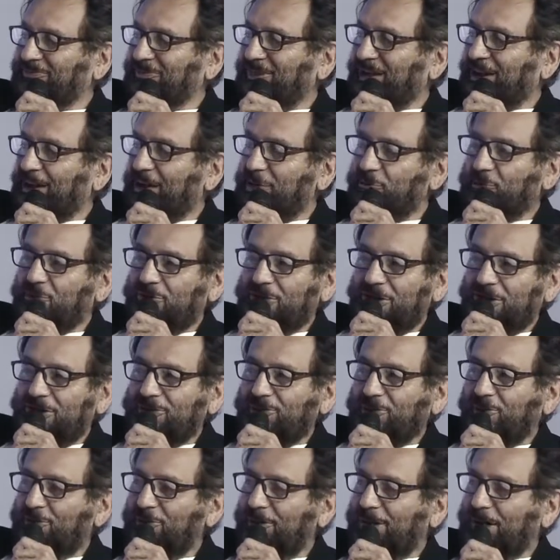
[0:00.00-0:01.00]
I would take
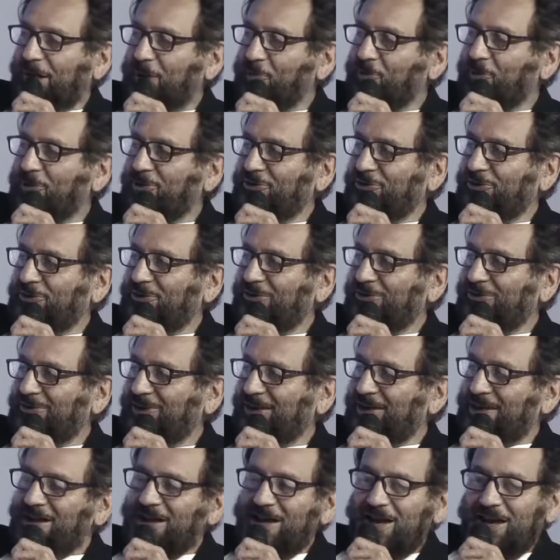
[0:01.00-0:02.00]
three cameras in
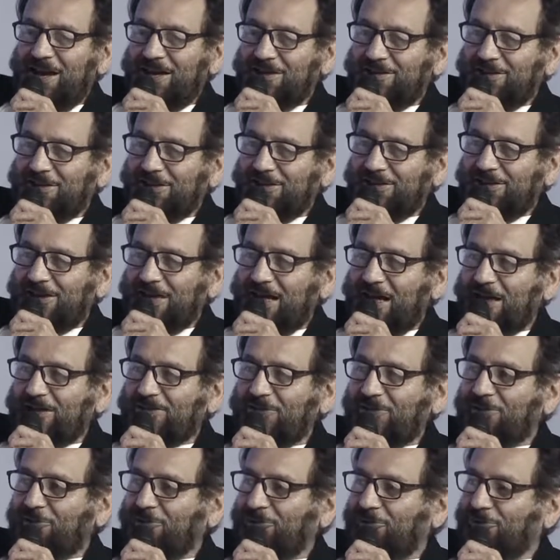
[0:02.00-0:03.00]
and tell the
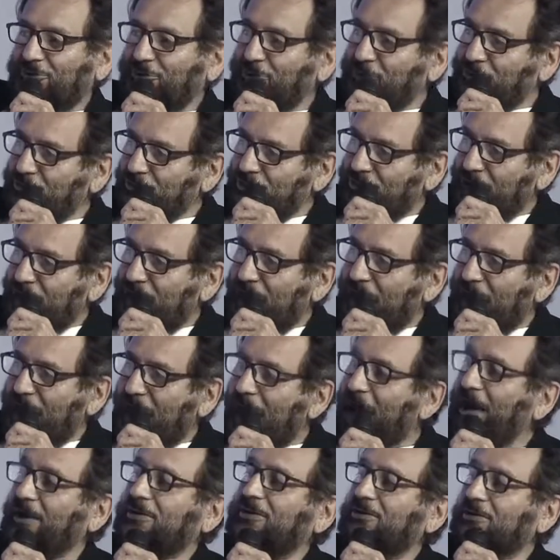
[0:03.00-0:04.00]
actors to
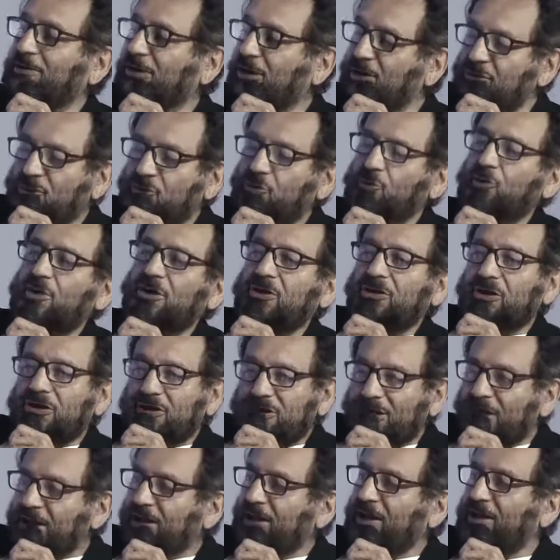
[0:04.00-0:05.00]
act and do it and
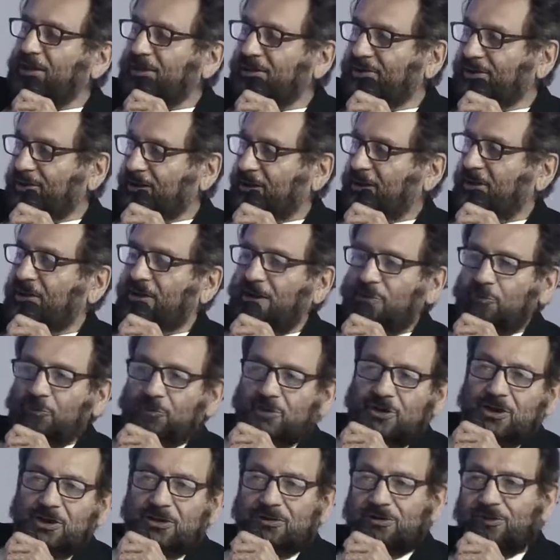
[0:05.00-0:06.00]
take anything. And I would
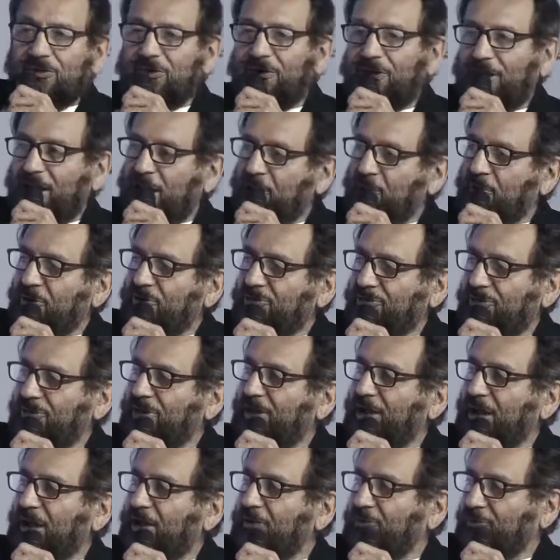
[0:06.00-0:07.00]
take three cameras and
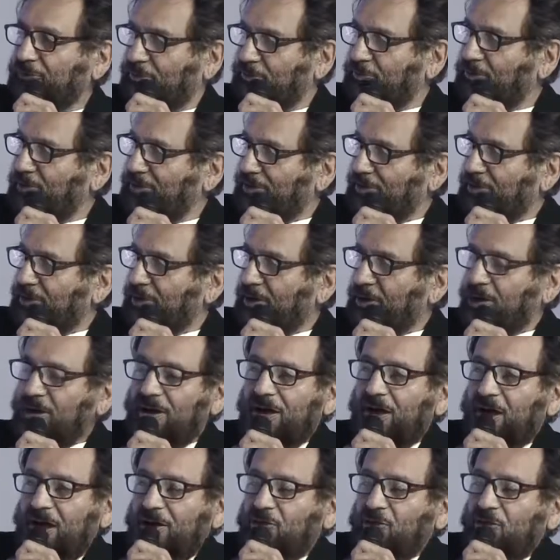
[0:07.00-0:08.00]
catch them.
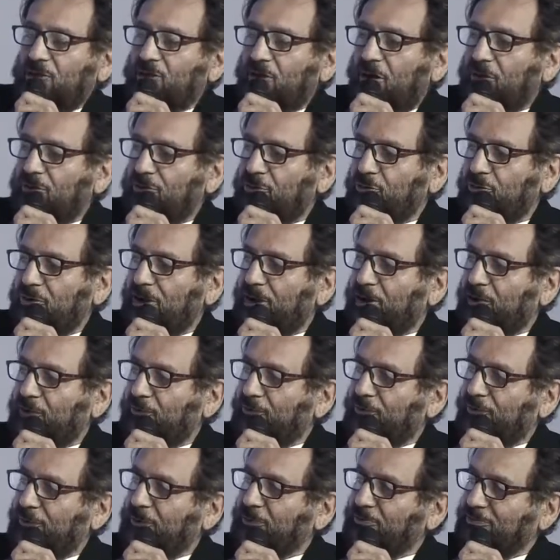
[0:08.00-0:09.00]
I could not do that on
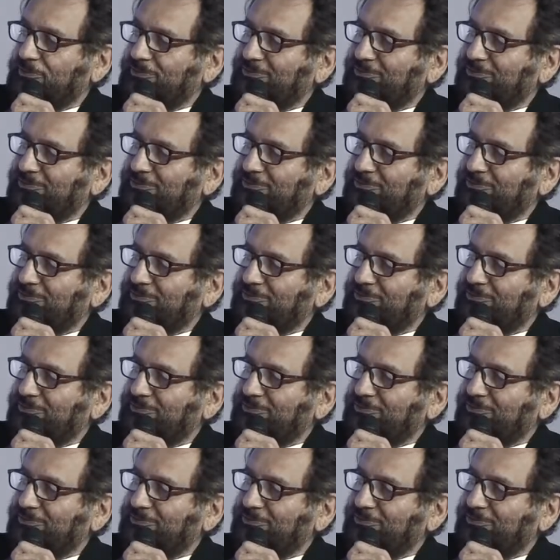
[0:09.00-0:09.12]
film.